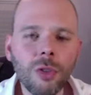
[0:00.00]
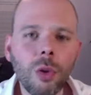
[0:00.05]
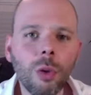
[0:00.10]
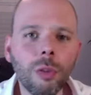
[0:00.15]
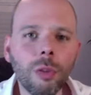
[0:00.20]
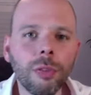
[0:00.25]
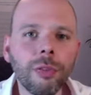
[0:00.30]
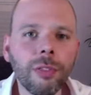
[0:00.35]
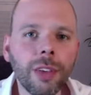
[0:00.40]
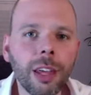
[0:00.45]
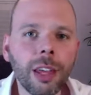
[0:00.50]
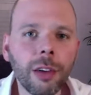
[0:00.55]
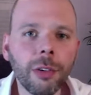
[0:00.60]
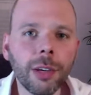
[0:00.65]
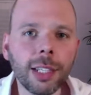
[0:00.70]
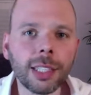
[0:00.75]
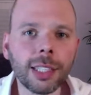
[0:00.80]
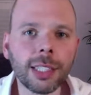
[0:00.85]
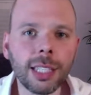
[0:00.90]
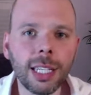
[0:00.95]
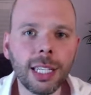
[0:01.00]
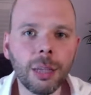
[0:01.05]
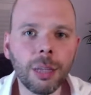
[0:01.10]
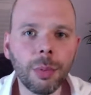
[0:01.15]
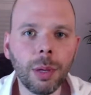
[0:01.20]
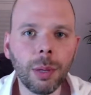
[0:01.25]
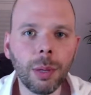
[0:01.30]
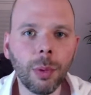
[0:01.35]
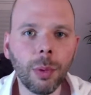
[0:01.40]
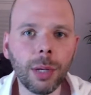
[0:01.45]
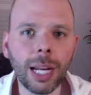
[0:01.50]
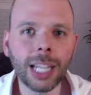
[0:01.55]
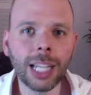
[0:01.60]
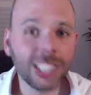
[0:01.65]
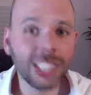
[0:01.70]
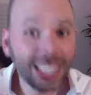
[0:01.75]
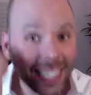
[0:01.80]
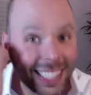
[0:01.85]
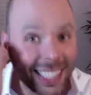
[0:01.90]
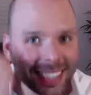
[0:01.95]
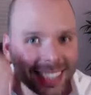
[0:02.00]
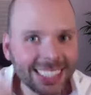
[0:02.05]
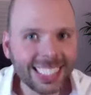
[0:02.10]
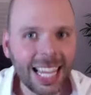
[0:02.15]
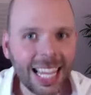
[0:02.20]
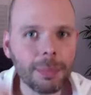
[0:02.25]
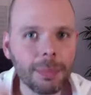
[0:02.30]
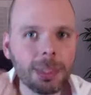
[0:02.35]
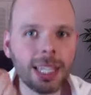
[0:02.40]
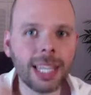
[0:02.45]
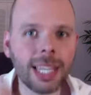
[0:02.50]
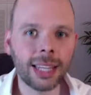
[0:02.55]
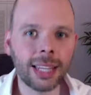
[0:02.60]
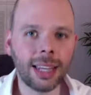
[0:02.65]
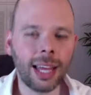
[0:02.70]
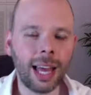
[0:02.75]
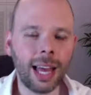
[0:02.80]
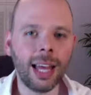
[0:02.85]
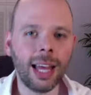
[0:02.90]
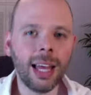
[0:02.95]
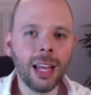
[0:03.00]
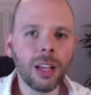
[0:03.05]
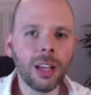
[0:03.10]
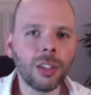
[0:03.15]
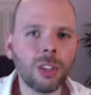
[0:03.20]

not fearing seeing people and actually accepting that.